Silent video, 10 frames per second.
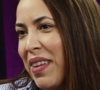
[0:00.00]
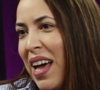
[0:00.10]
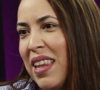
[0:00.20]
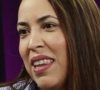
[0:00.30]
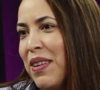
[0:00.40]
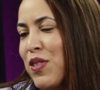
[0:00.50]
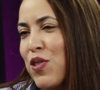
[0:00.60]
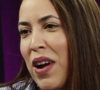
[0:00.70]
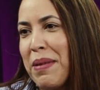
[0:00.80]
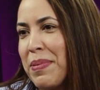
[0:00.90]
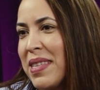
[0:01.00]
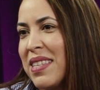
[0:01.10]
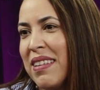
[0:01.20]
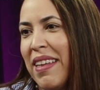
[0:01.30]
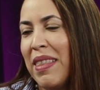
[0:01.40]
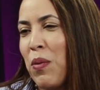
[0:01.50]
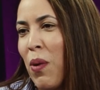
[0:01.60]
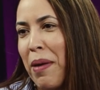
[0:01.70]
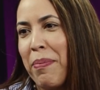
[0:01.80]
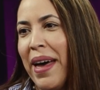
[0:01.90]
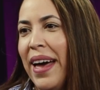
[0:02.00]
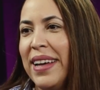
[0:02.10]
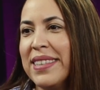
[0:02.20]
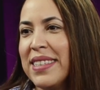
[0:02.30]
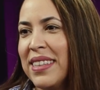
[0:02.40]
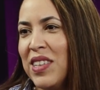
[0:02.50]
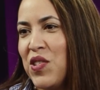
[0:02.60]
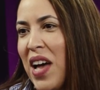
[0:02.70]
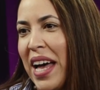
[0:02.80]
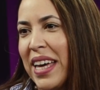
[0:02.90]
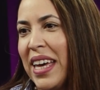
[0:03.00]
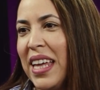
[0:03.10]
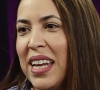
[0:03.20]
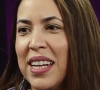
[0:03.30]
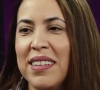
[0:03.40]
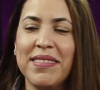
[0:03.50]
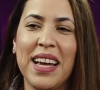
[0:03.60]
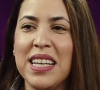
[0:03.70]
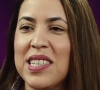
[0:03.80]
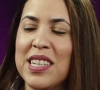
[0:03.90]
I love stripes and the white pants and the jacket and a nice